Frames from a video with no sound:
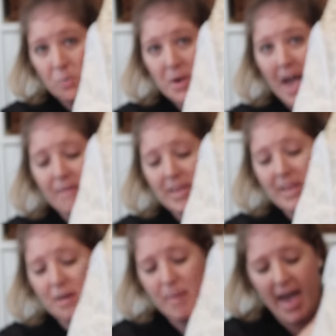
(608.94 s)
We have it
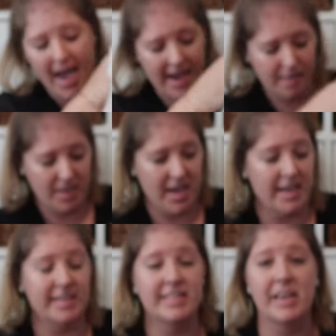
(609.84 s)
in a bag
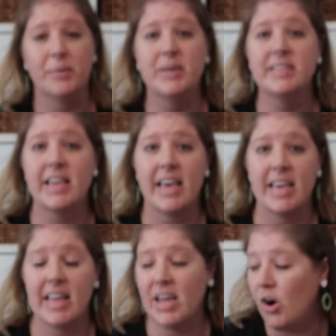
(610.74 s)
because it was
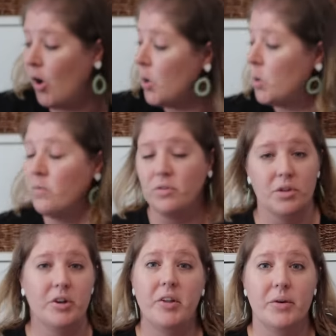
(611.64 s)
like getting all over
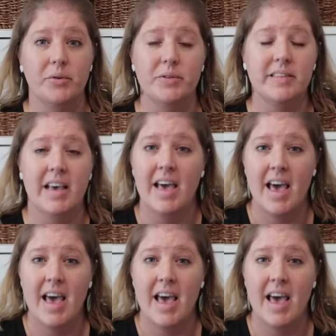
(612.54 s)
the clothes